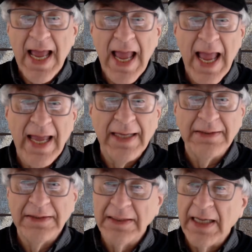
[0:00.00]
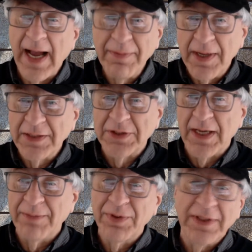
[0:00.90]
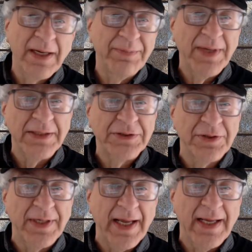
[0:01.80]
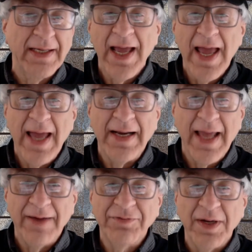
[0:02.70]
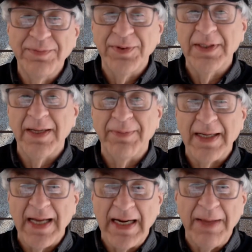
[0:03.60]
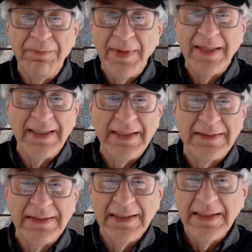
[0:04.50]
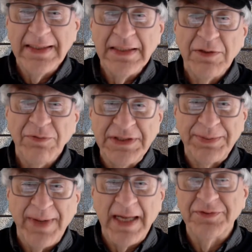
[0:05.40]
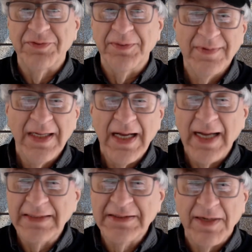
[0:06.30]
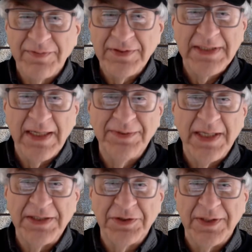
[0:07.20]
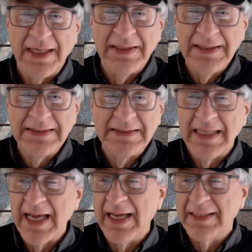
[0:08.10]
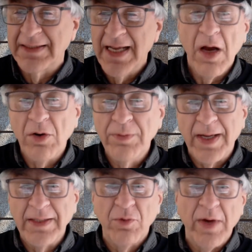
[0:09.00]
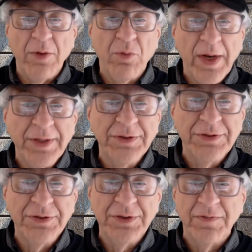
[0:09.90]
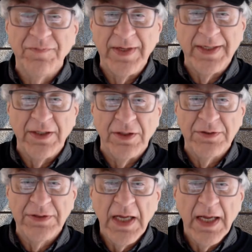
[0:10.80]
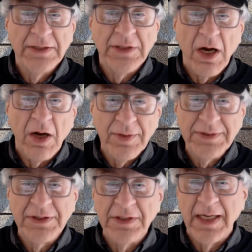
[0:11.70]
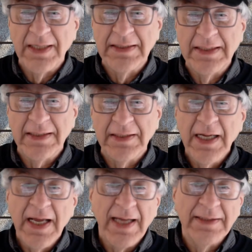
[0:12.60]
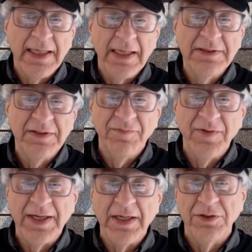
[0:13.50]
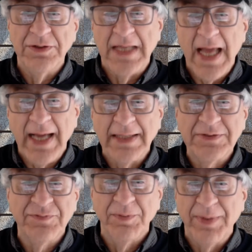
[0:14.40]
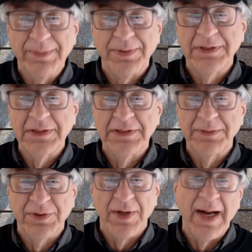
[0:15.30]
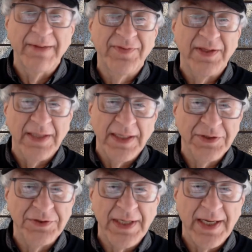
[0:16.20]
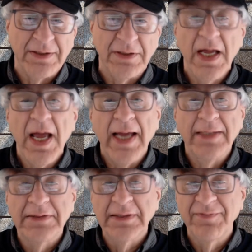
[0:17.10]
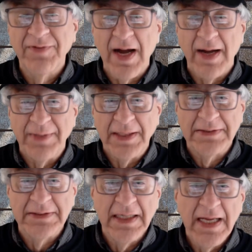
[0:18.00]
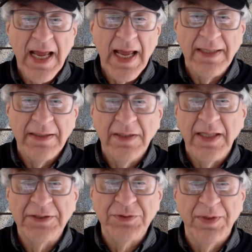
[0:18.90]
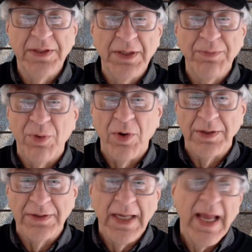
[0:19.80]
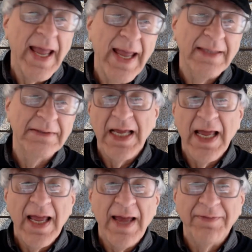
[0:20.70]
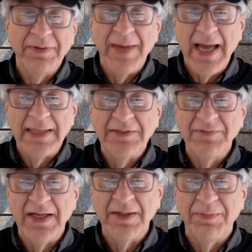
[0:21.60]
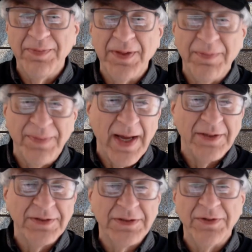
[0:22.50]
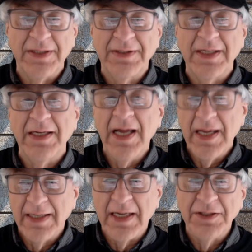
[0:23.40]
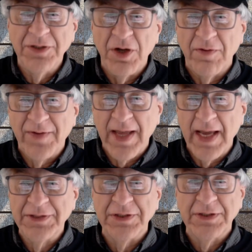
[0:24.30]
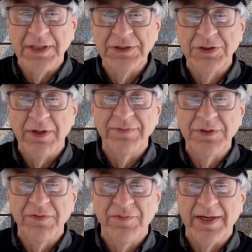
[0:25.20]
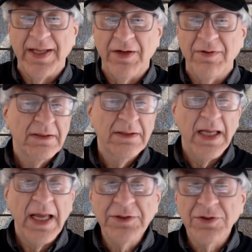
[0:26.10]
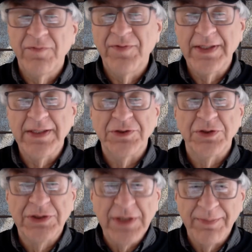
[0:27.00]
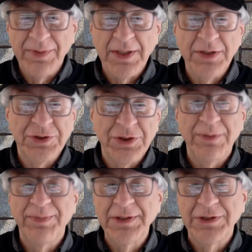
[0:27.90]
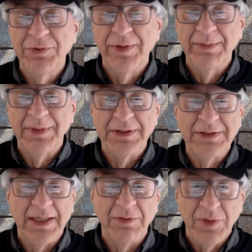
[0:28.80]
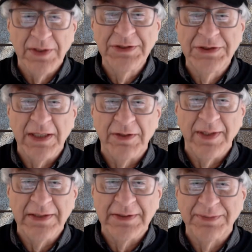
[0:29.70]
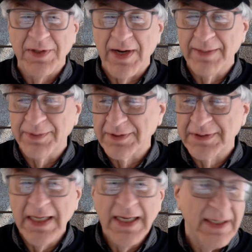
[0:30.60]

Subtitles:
and I put it up yesterday, and after I put it up I got immediate response from it. I had several subs yesterday, at least 10. Oh, and by the way, when you do your videos, it's always a good idea at the end of the videos to ask for people to subscribe if they like your channel and to leave comments. And that's really important. And have them activate the bell so that they get a notification that you have a new video. Intro videos are something you should be doing because they can really generate subscribers.